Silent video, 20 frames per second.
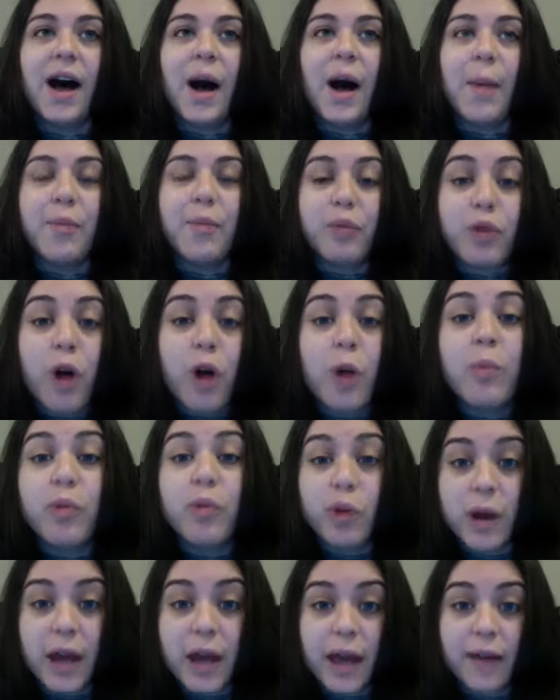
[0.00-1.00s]

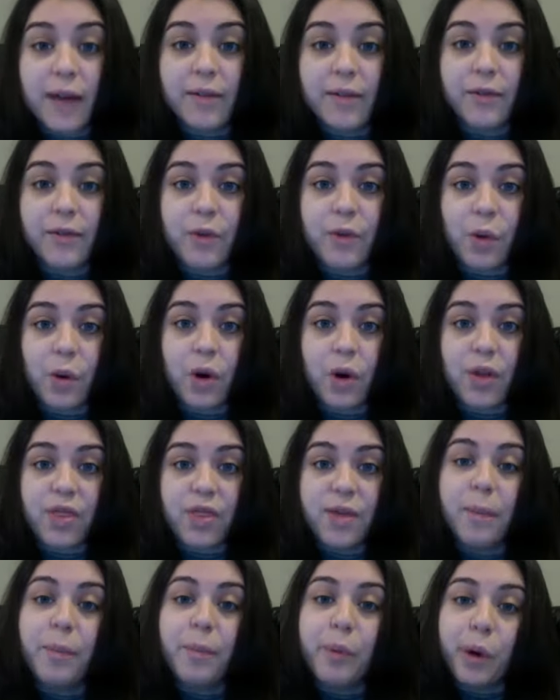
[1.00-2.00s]
appropriate for
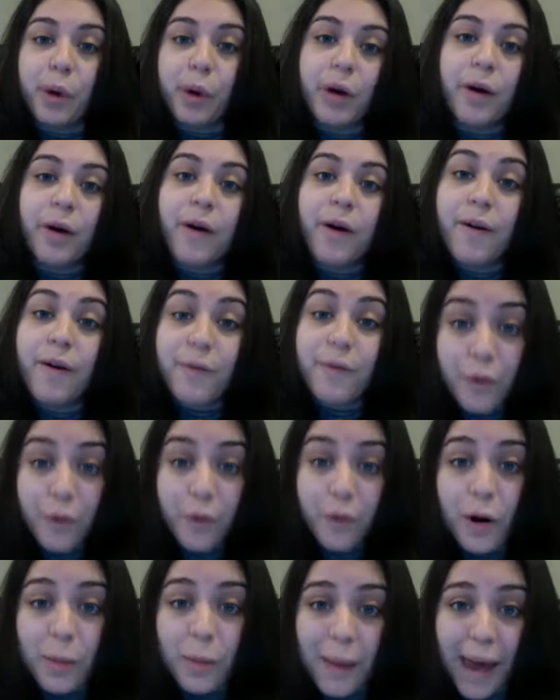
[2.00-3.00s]
the book
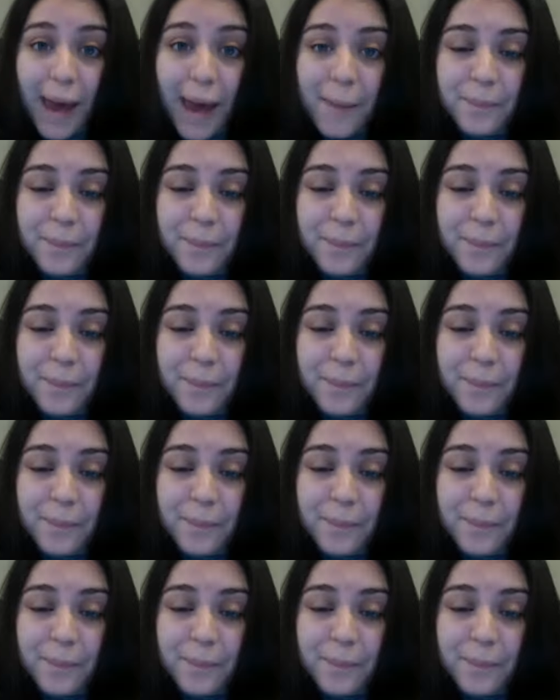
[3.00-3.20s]
format.